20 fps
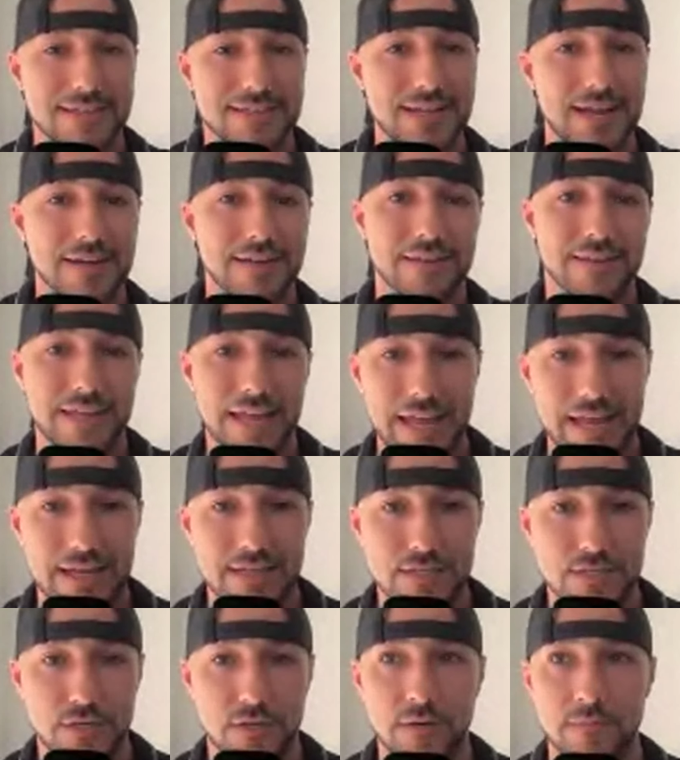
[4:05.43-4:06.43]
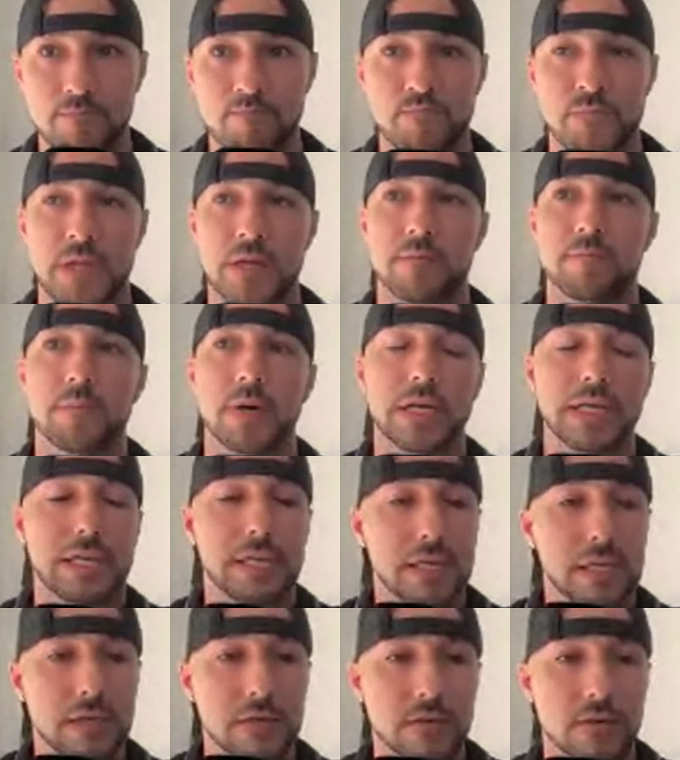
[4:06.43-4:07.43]
And that's kind of the answer. But
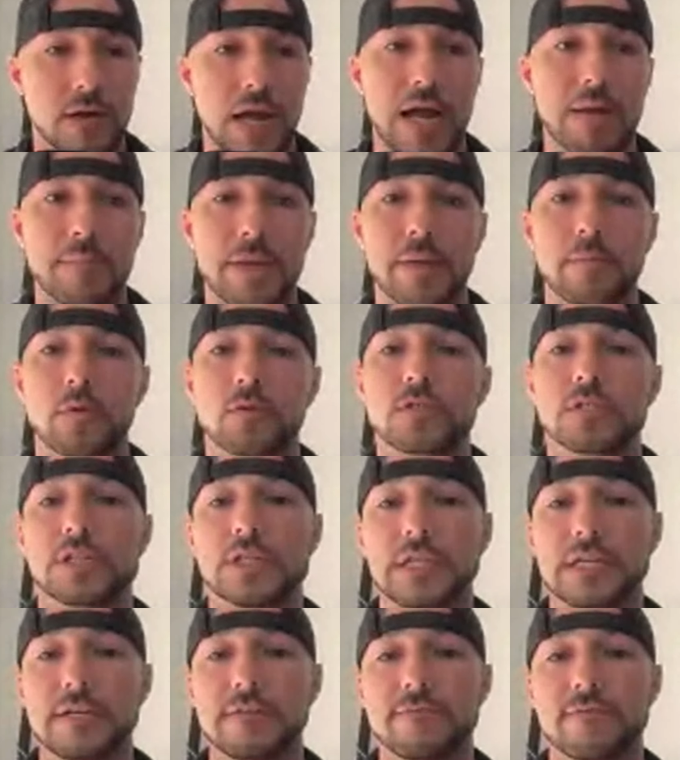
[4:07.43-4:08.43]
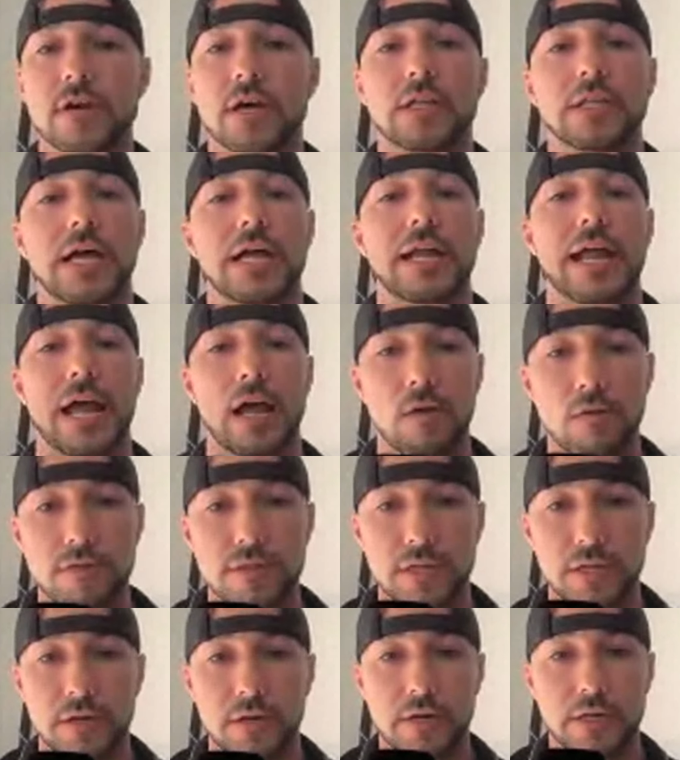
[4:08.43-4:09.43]
here I'm able to live a lot
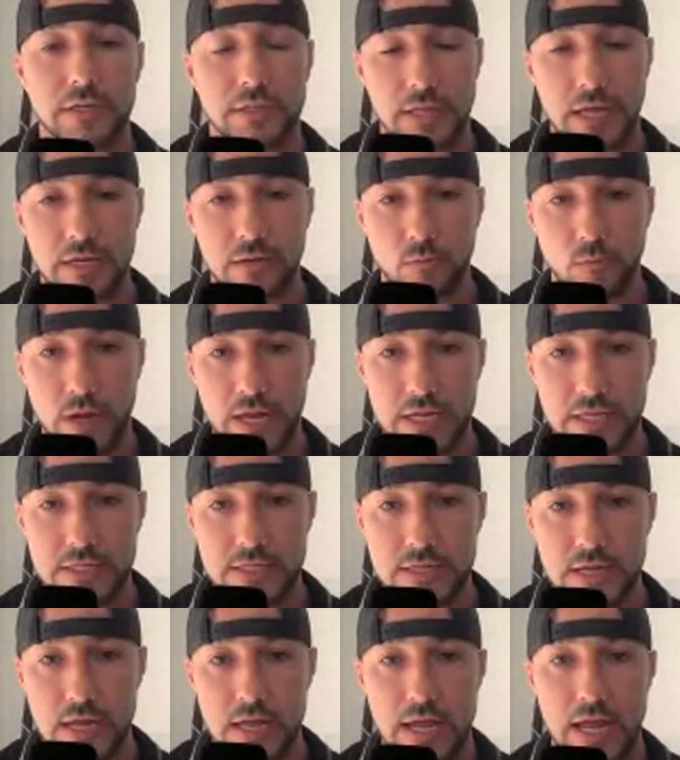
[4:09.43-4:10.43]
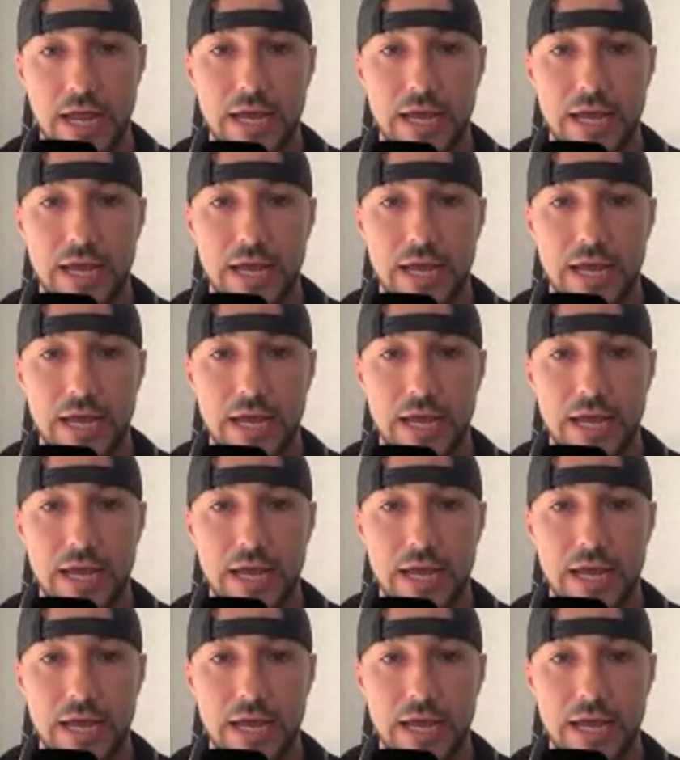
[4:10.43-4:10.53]
healthier in a lot of ways.